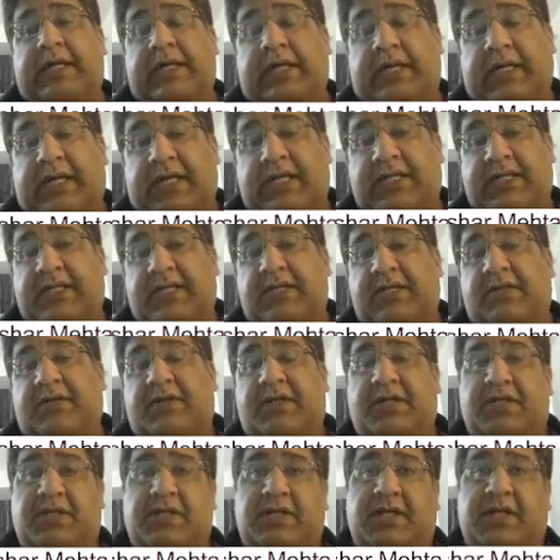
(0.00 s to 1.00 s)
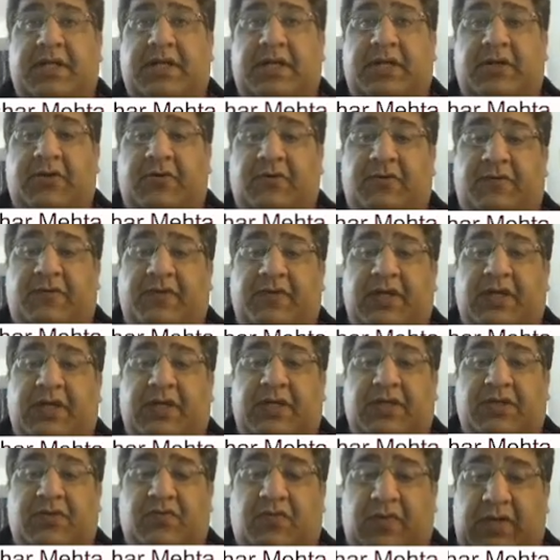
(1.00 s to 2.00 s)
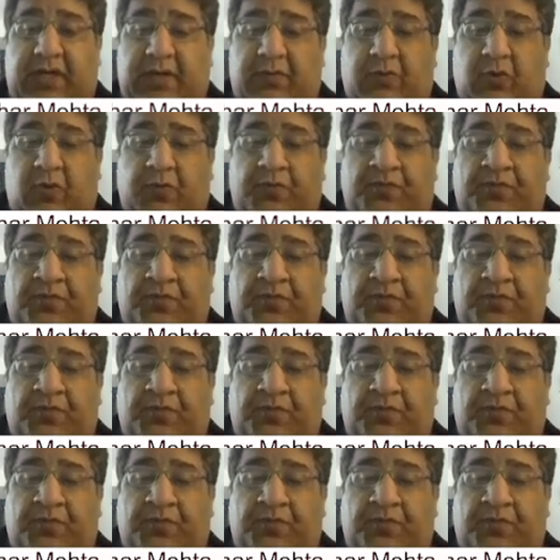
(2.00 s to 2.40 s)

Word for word: degeneration and atrophy is VMO.